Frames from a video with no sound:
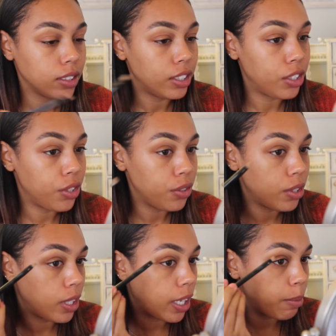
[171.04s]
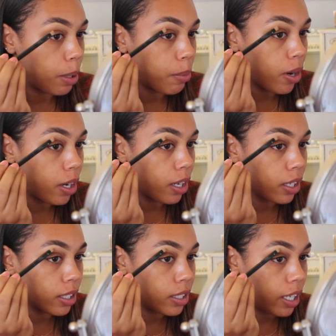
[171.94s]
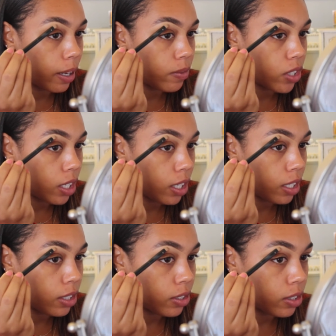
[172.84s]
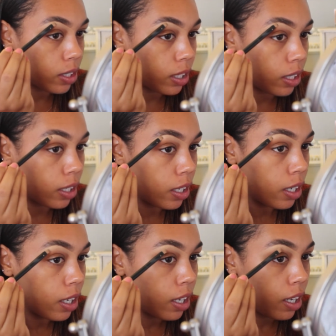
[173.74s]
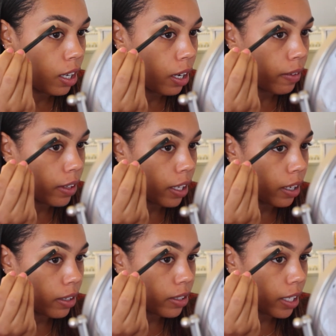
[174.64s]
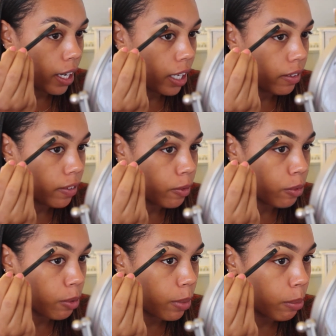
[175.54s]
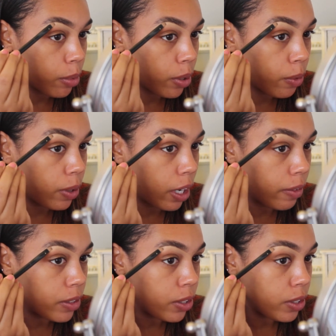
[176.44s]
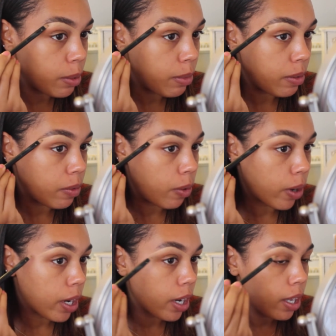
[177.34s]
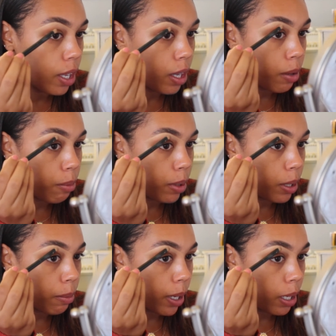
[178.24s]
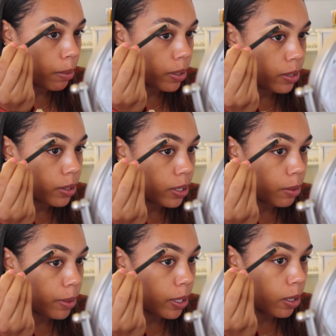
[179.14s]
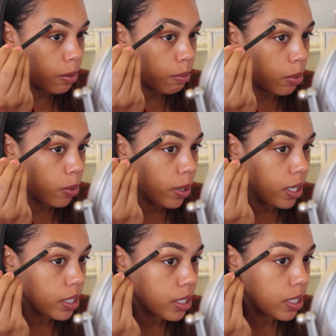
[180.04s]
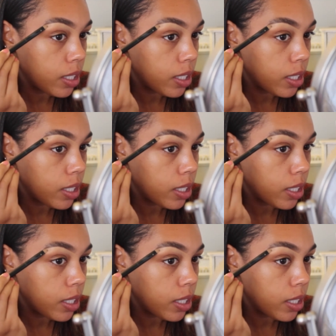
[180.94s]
it's due to like my products that have changed and everything else. I can't even remember what I was using before, but my eyebrows used to be on point.